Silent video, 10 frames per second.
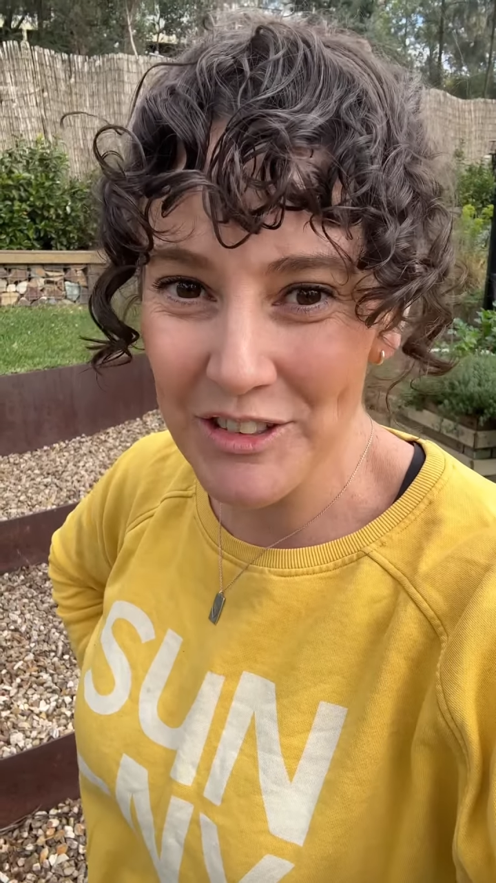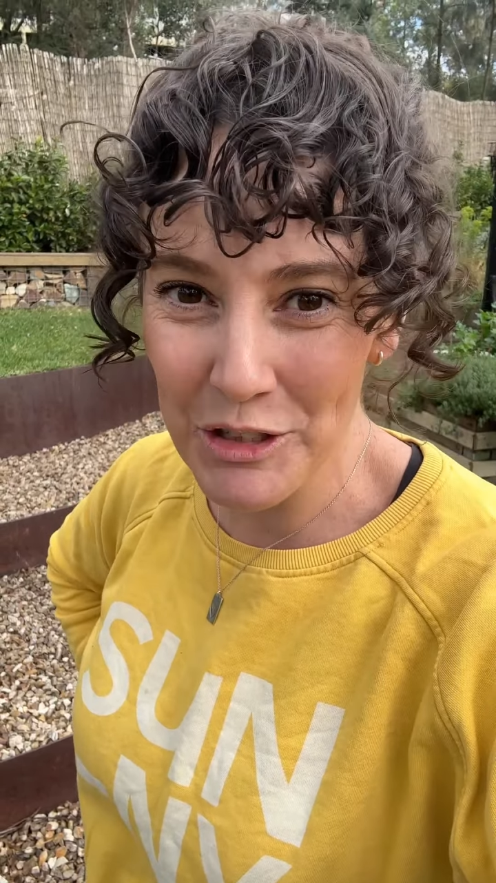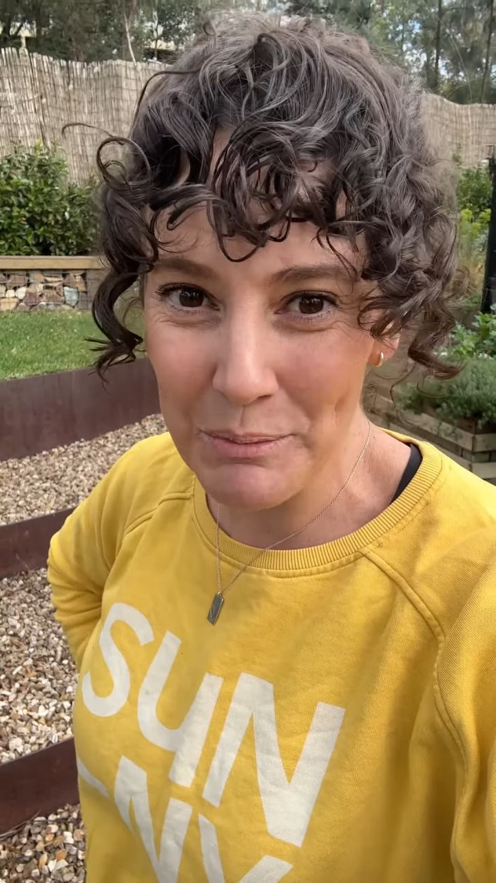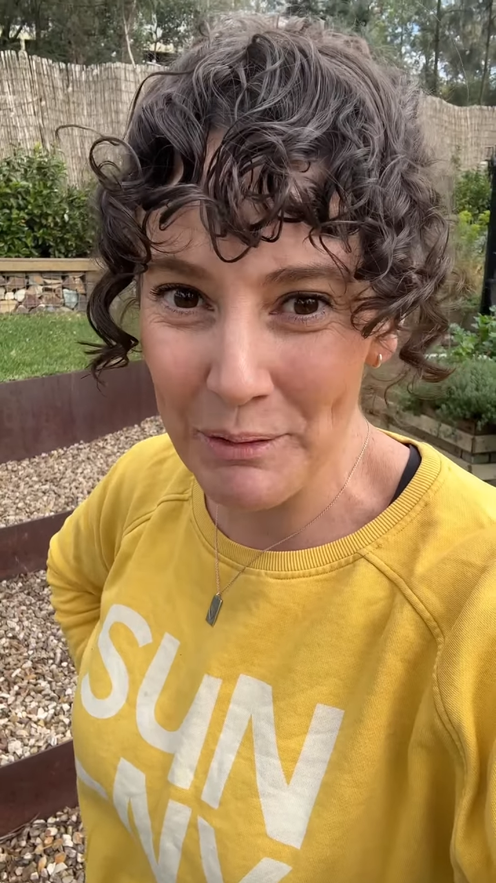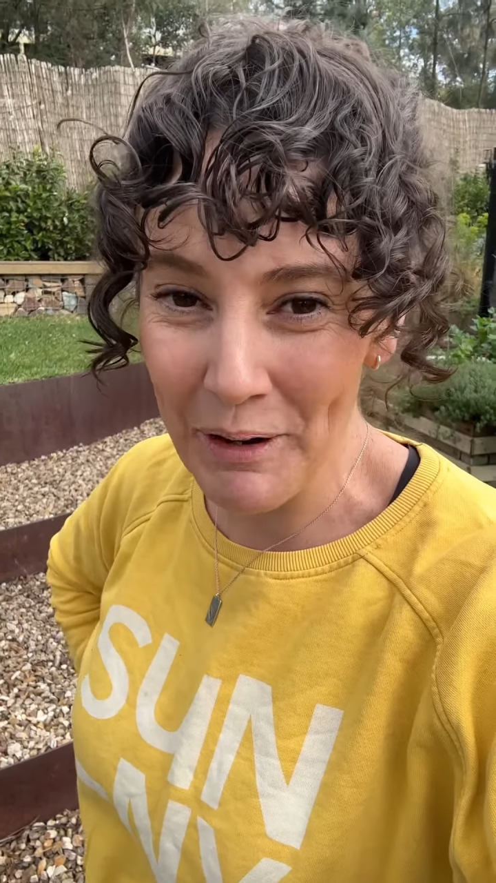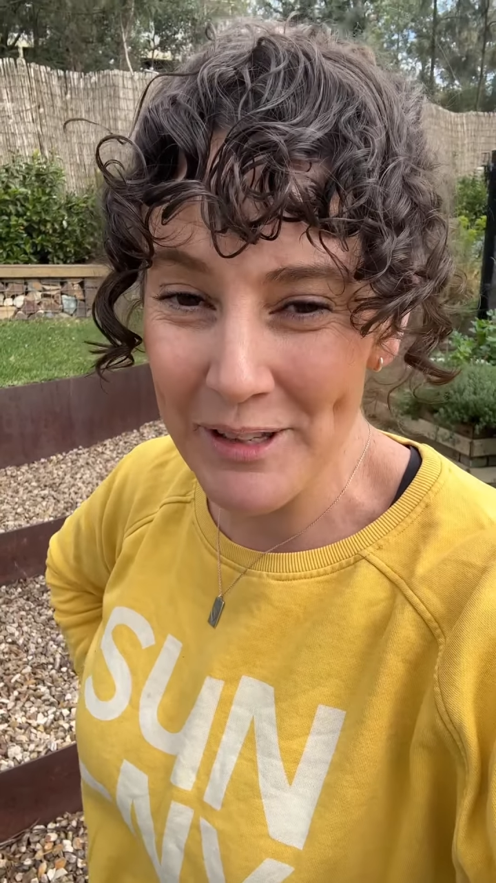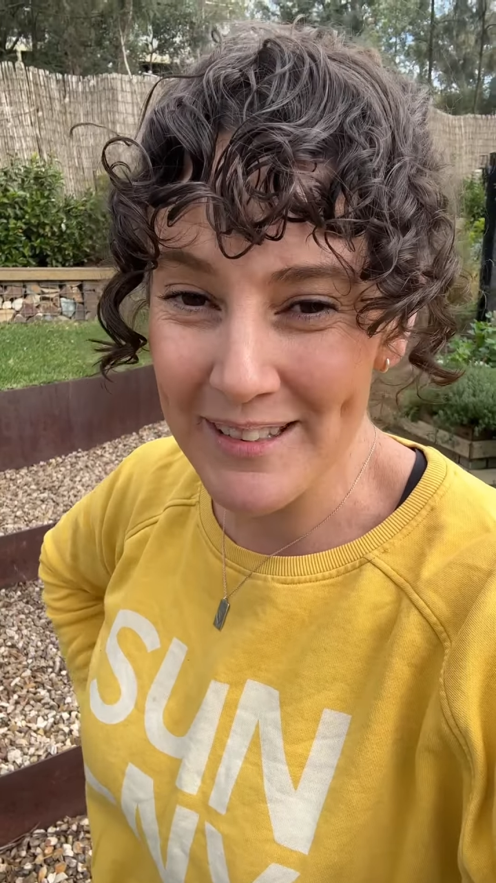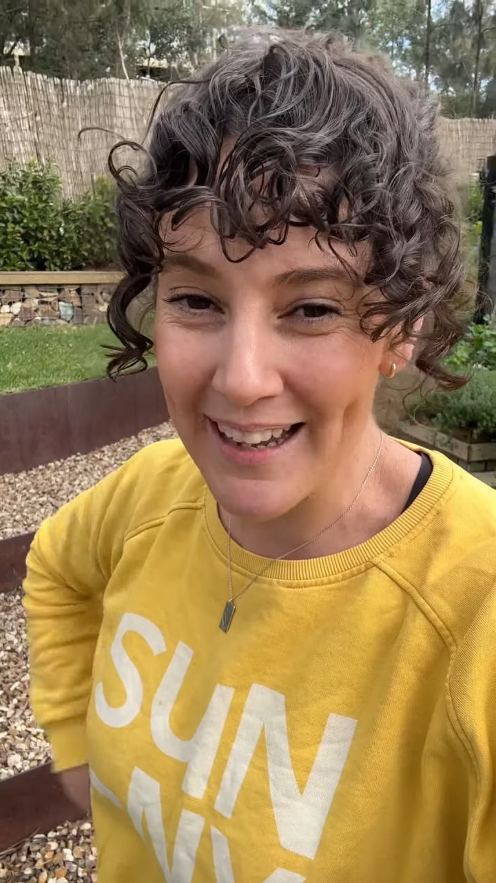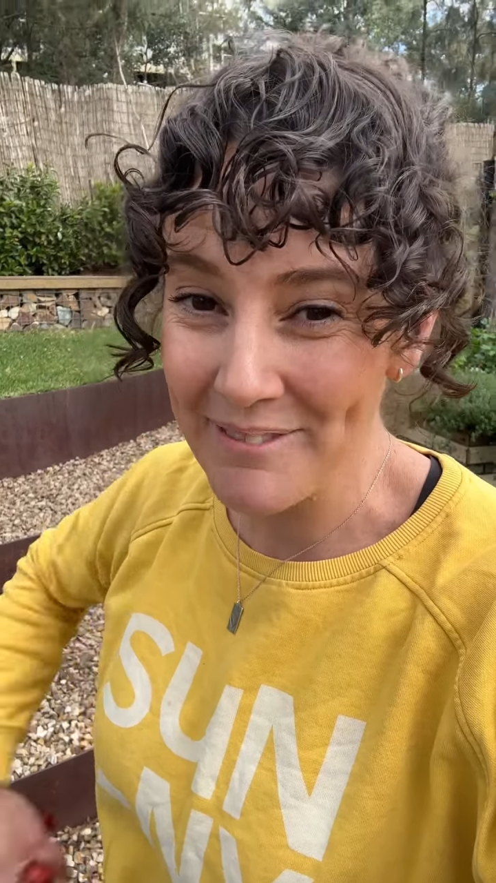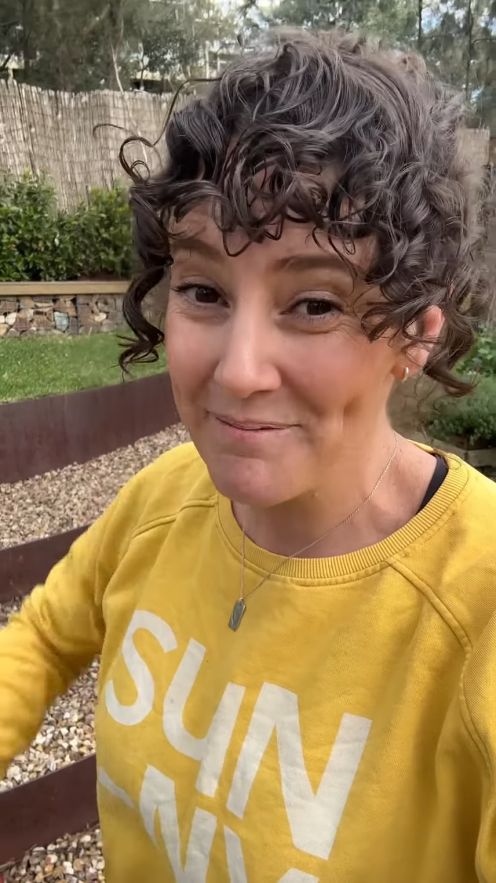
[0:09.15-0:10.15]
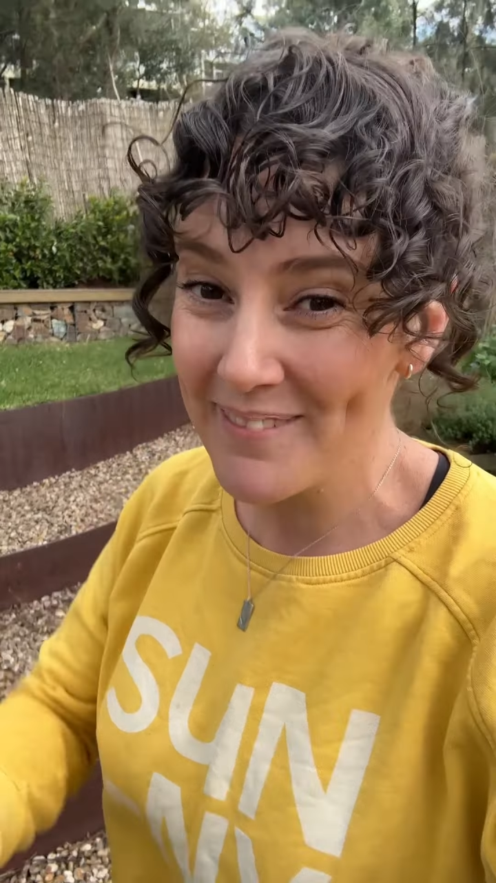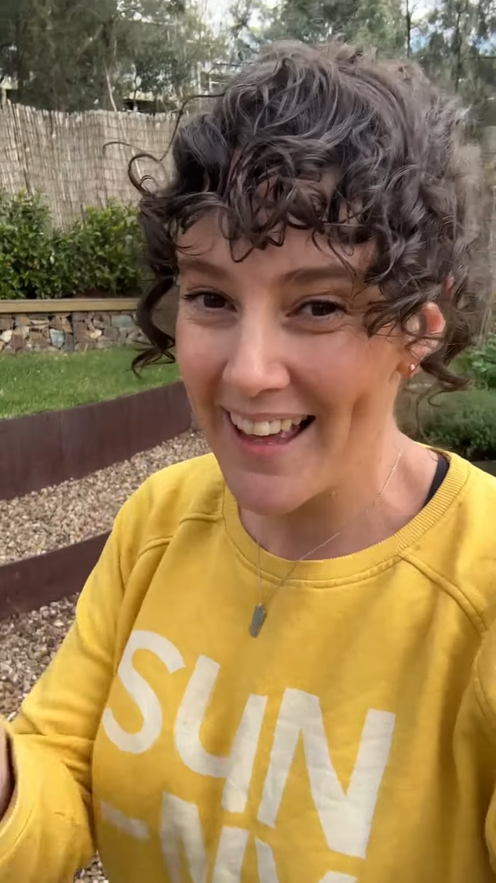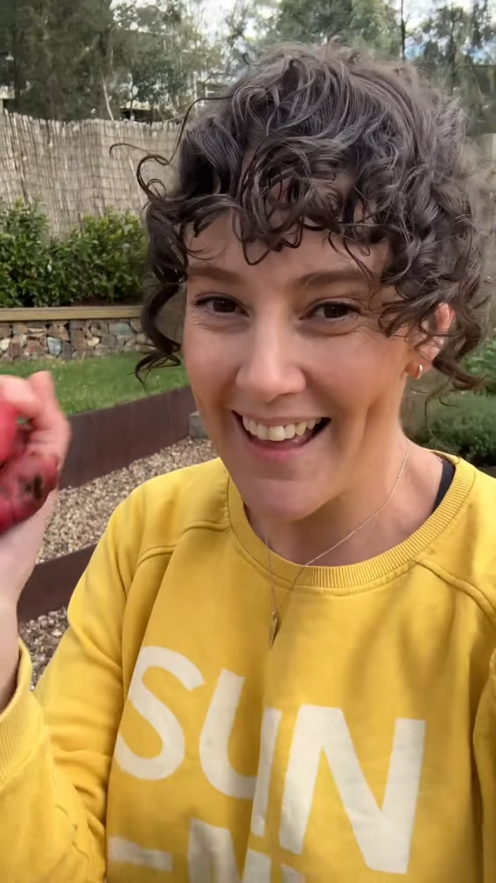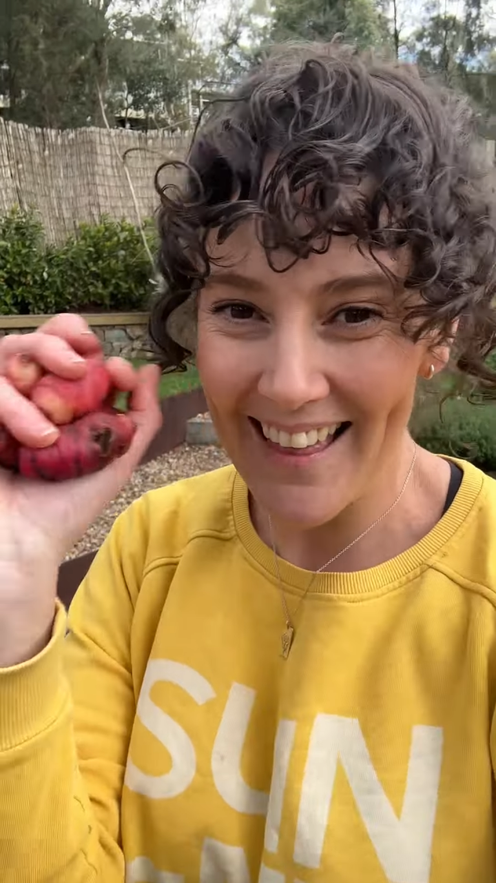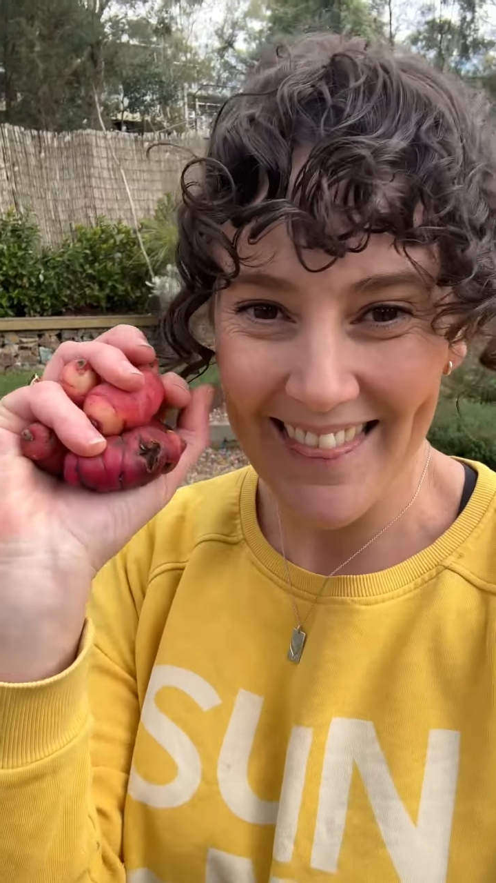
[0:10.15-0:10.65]
tuberosa.
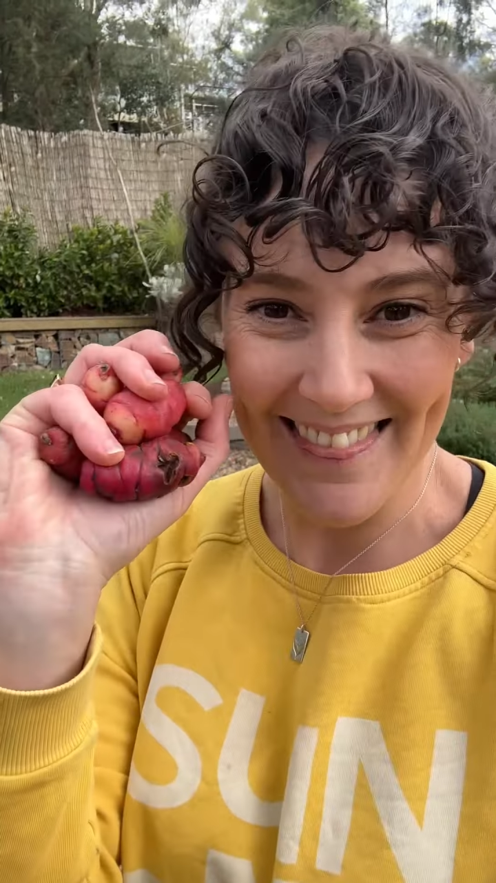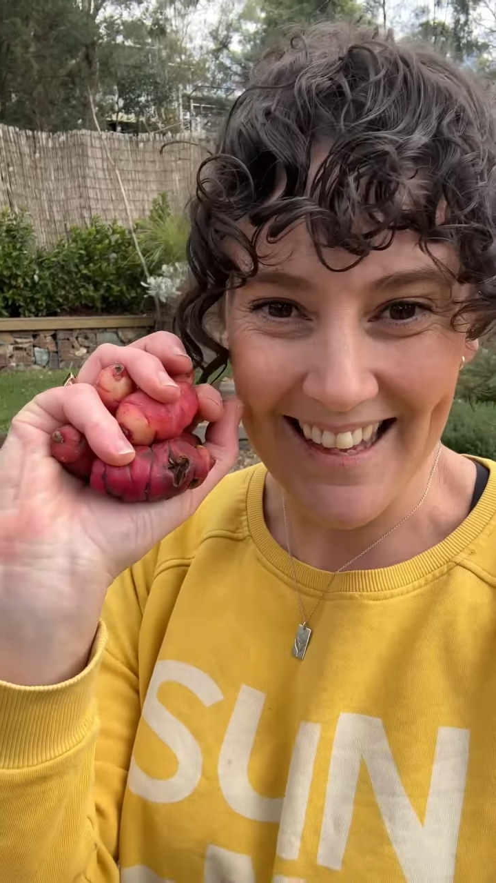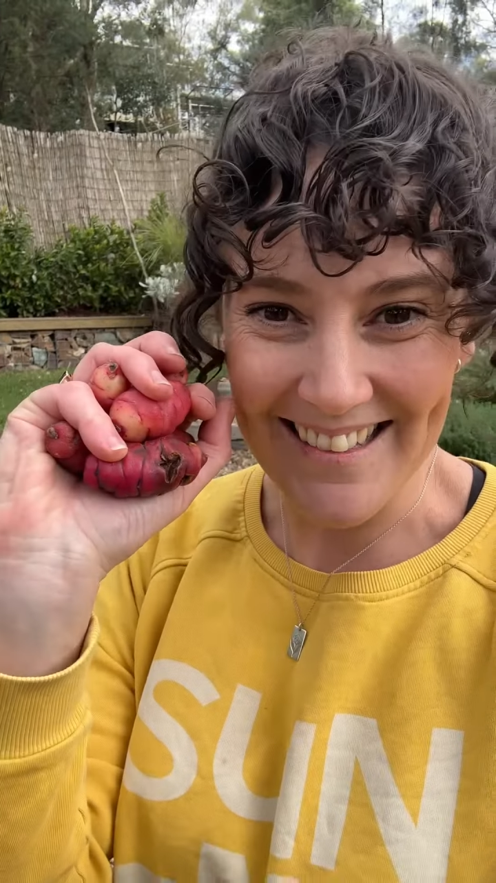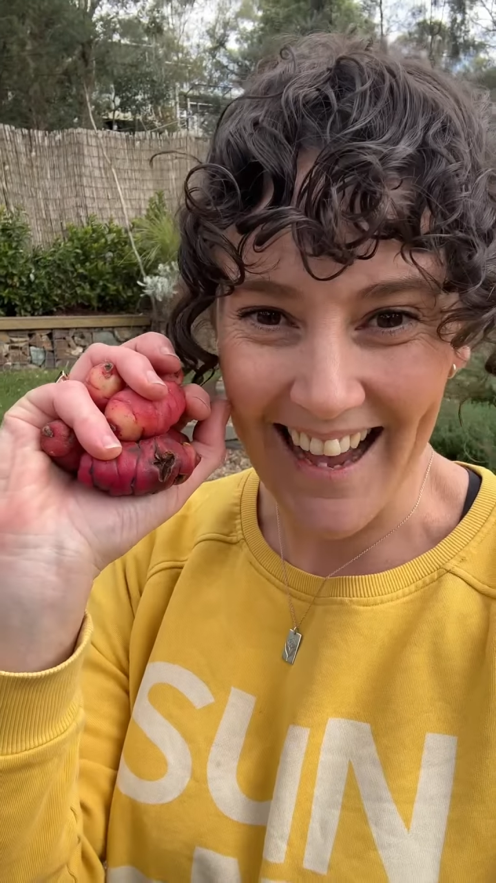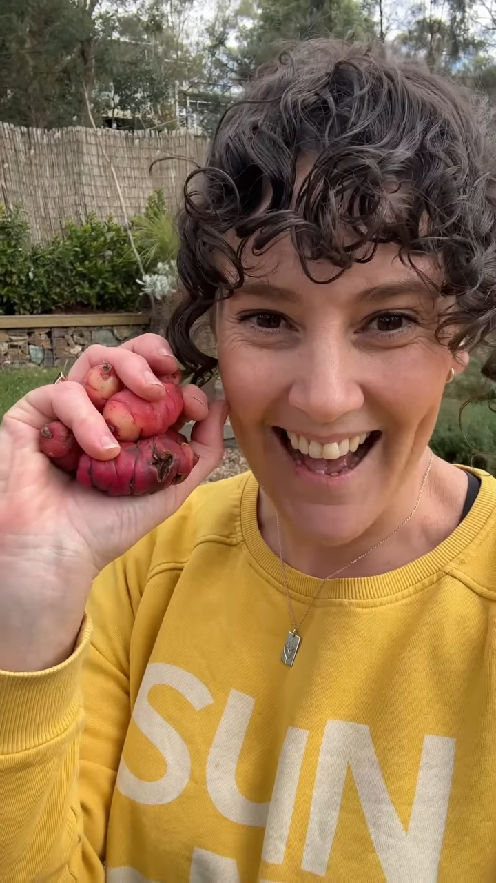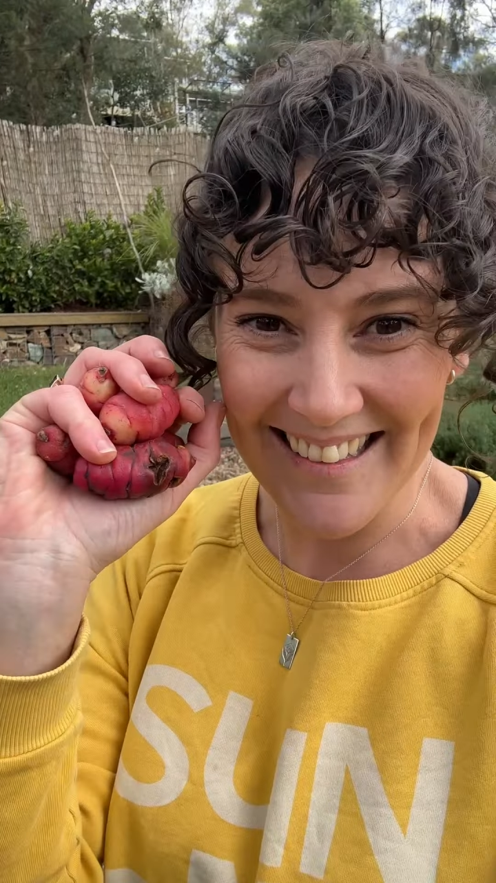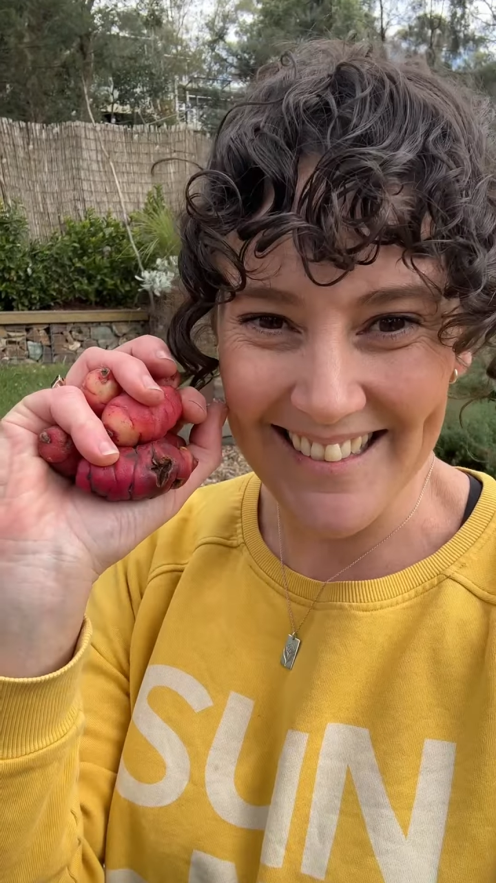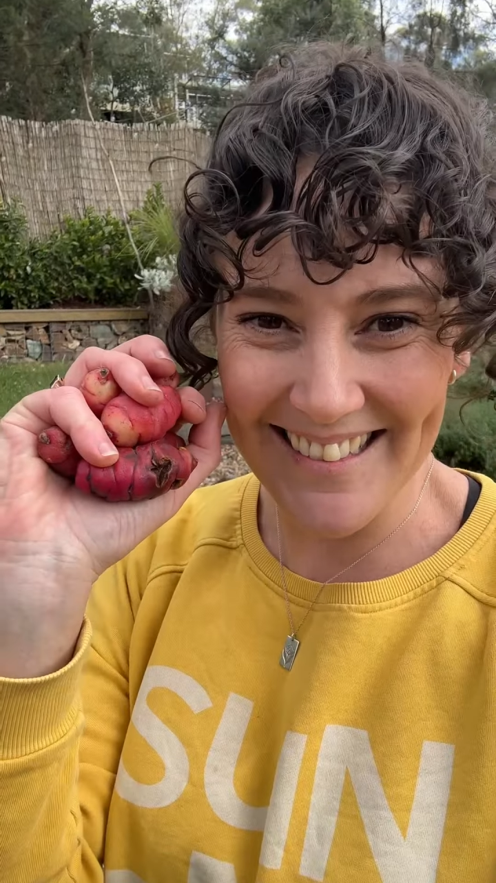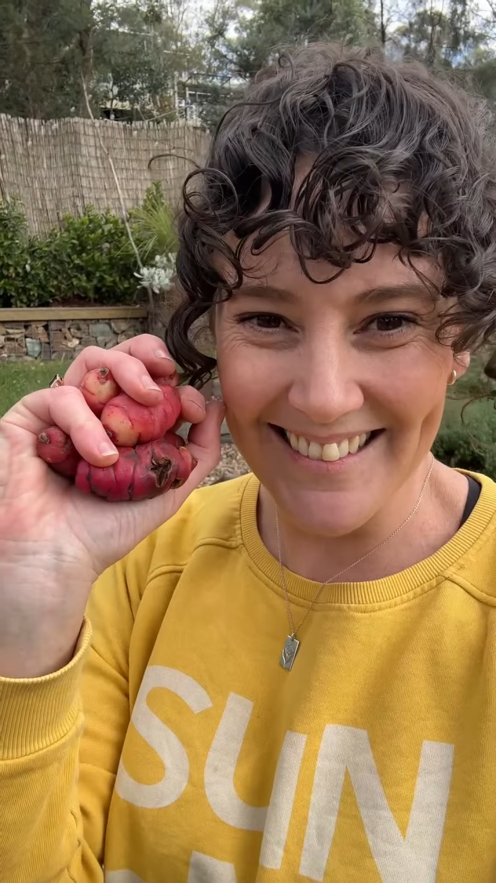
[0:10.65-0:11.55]
These guys.